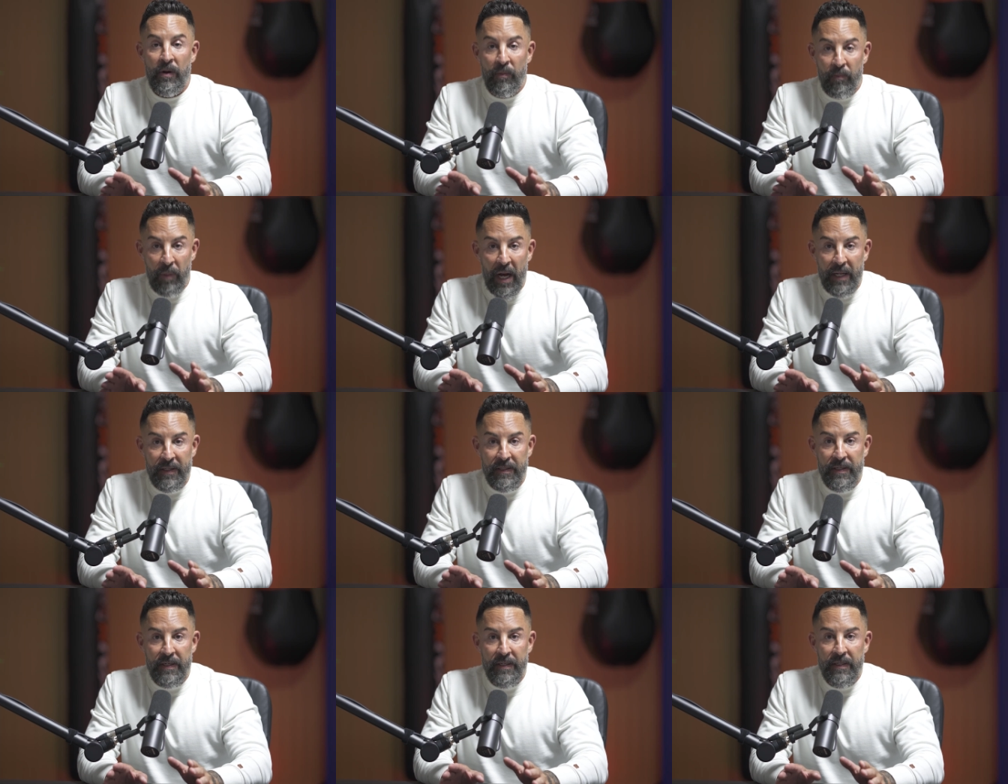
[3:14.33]

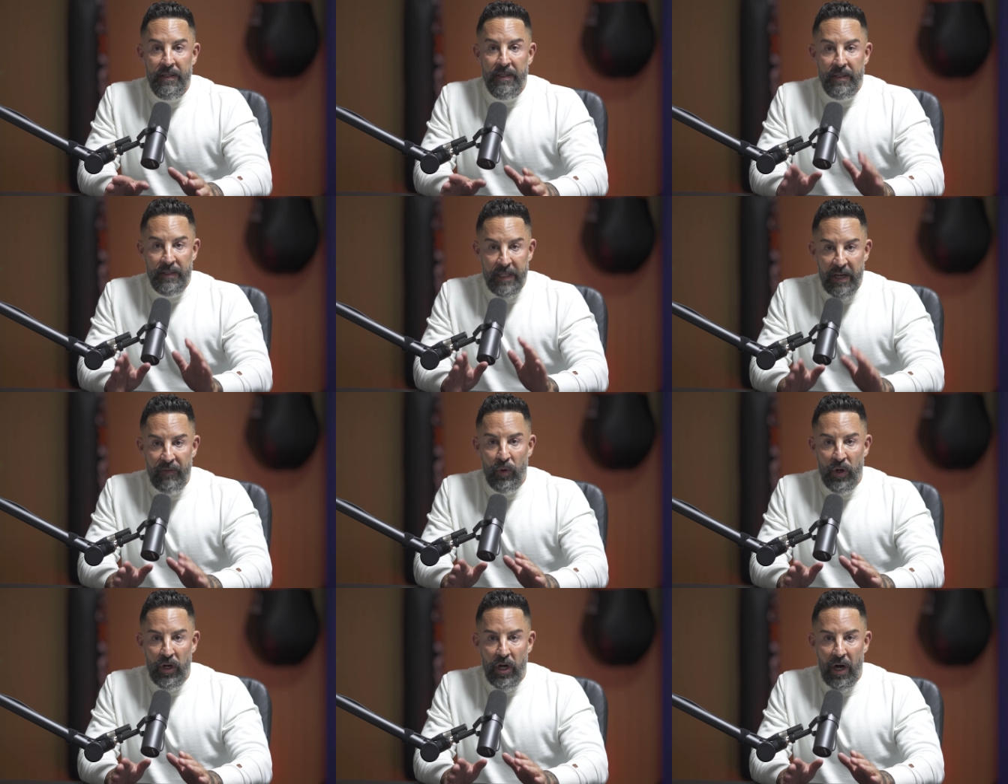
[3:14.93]
But
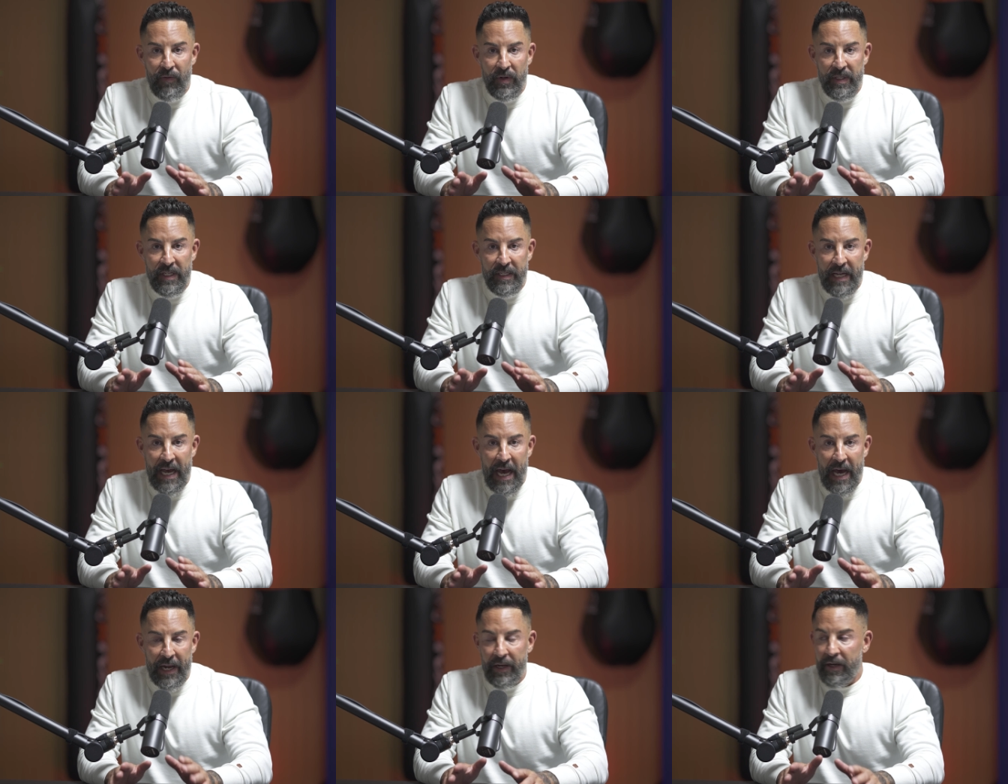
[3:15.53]
they've recovered the
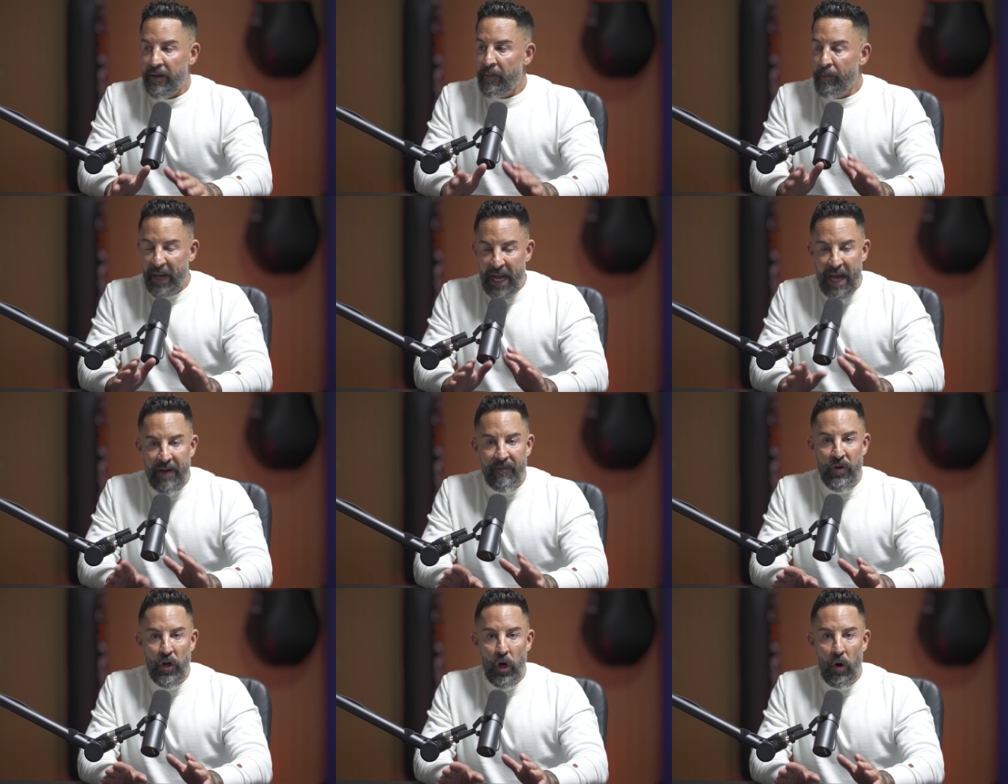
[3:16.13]
data, but I
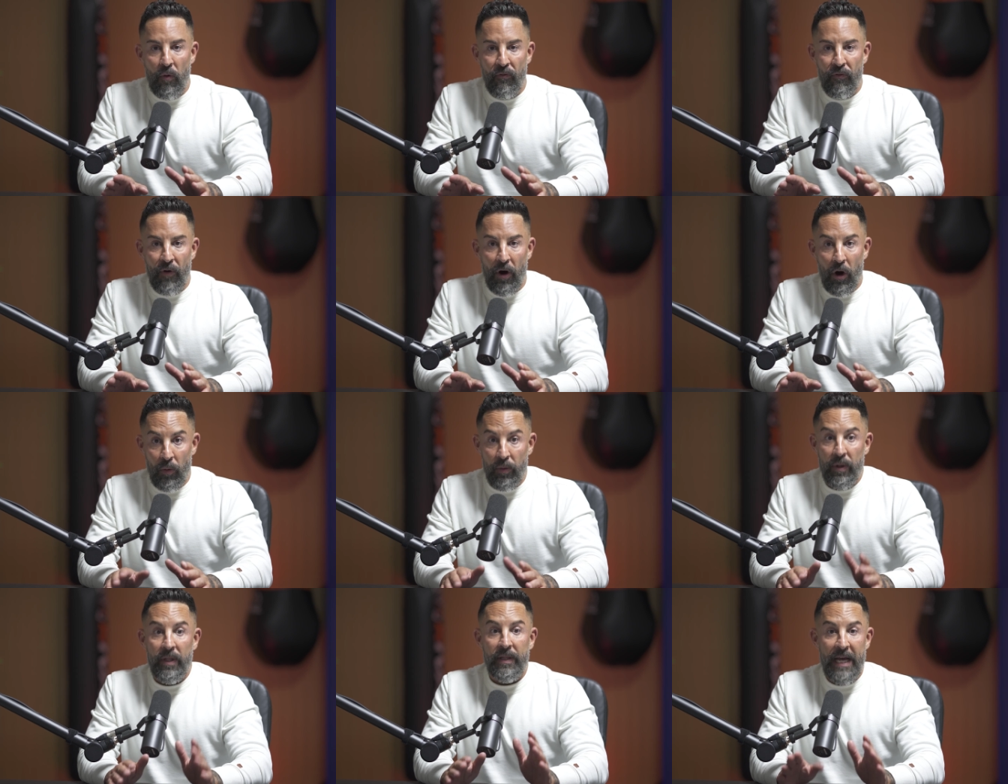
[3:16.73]
have no
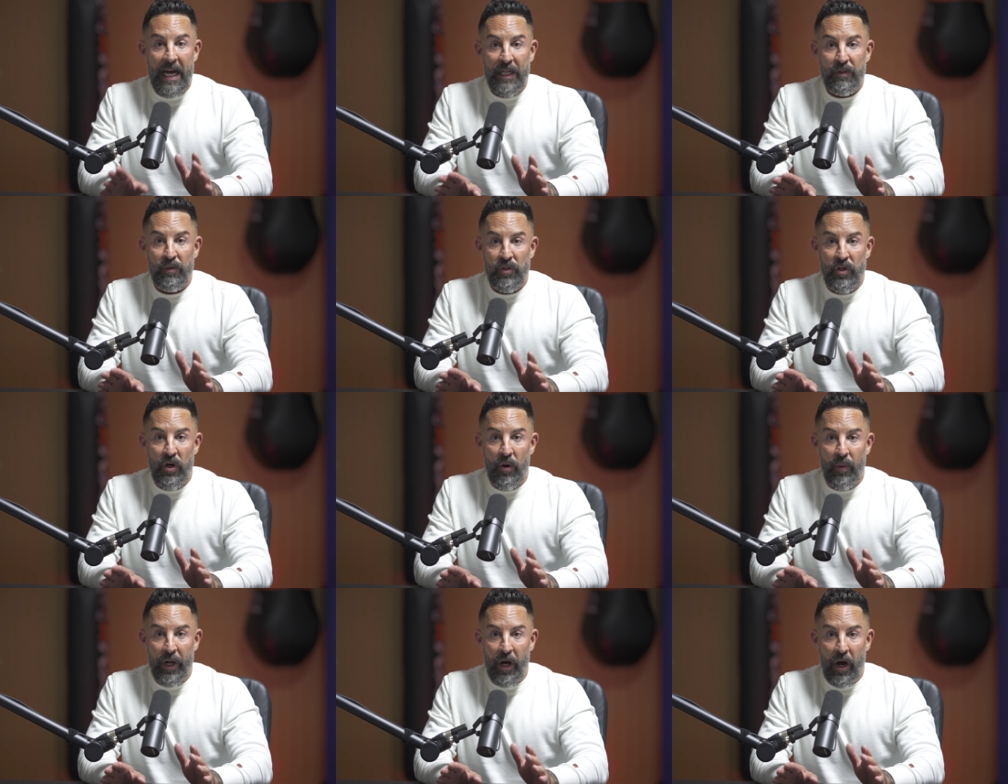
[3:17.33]
phone. That's what's
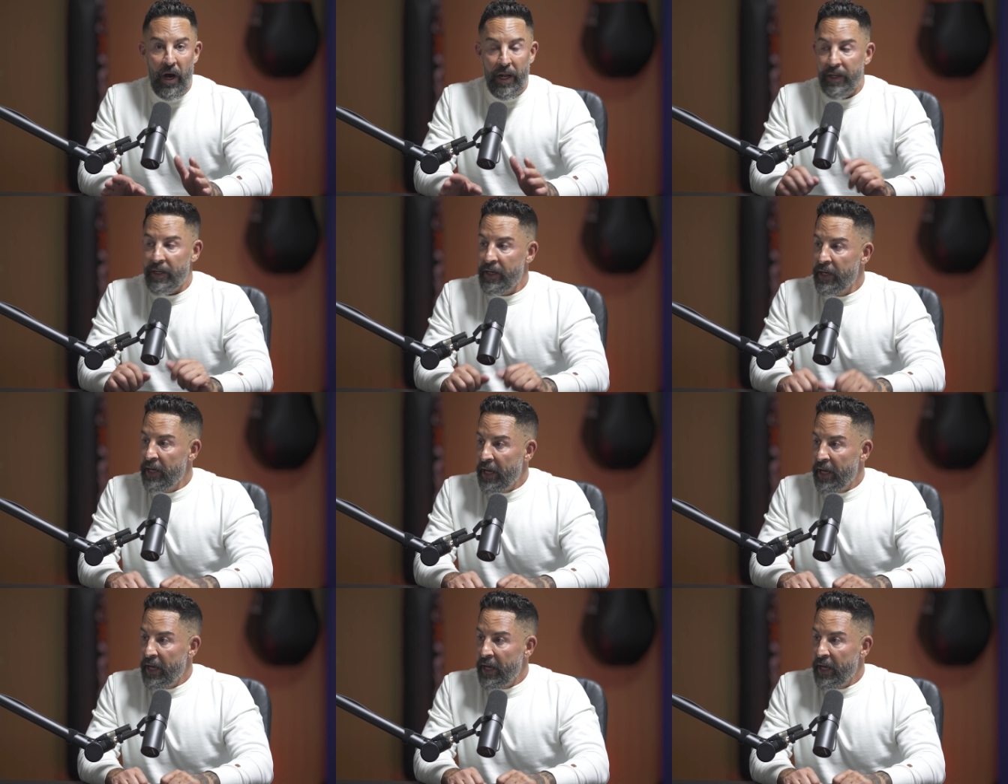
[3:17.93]
going on.